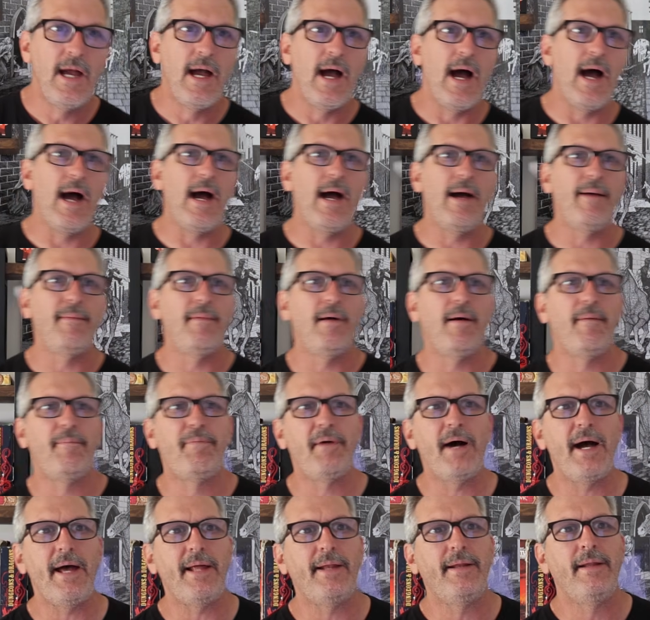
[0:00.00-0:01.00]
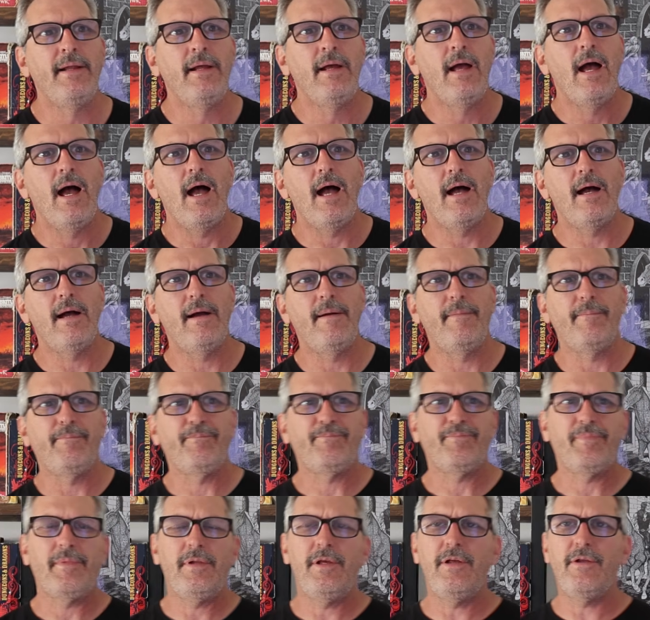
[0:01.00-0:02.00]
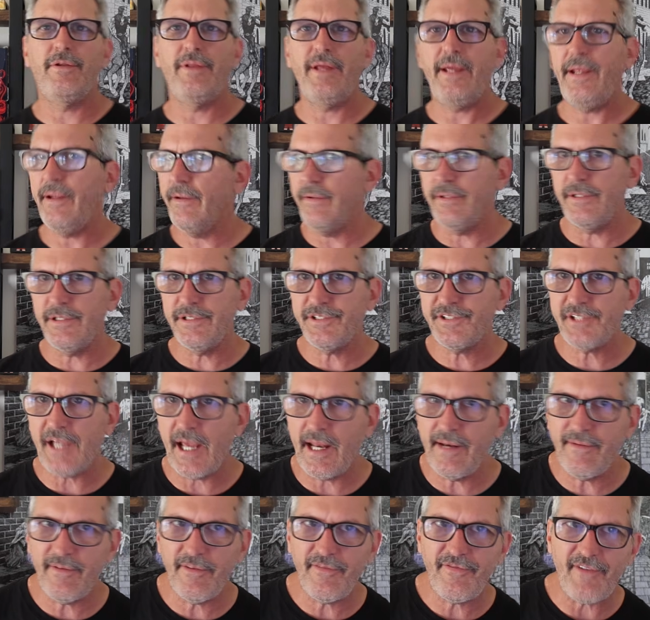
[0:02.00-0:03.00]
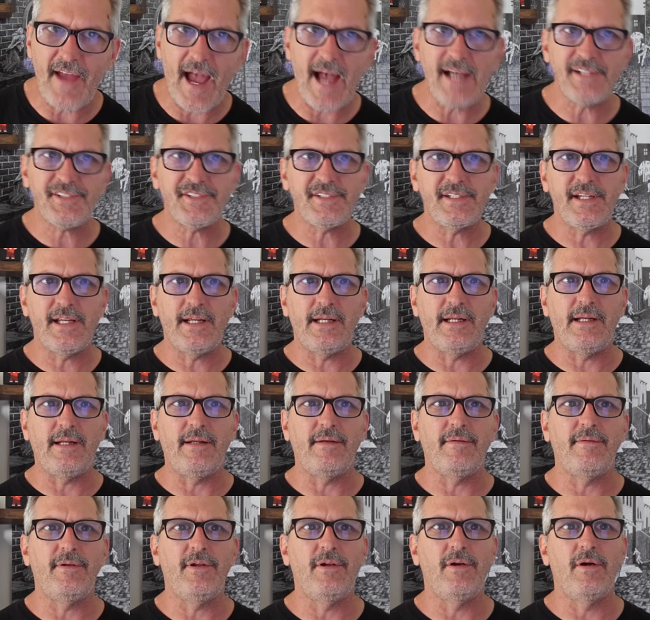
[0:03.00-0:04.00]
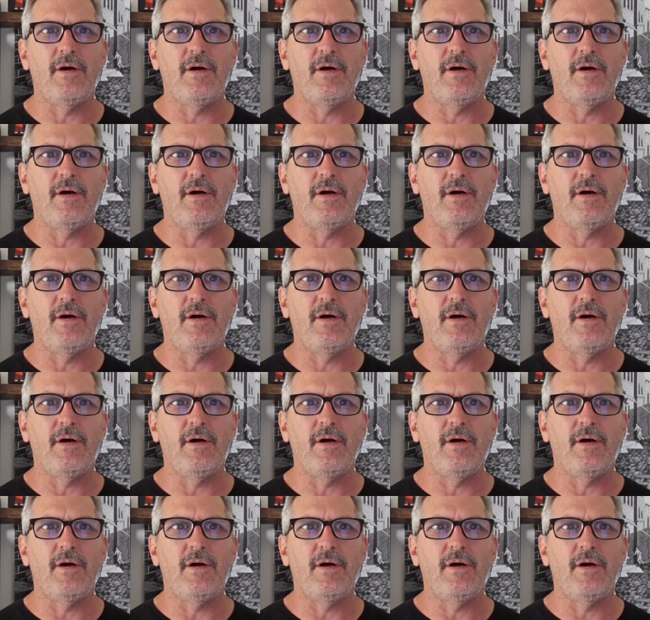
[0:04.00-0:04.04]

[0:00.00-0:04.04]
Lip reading: But the healer's kind of a fascinating,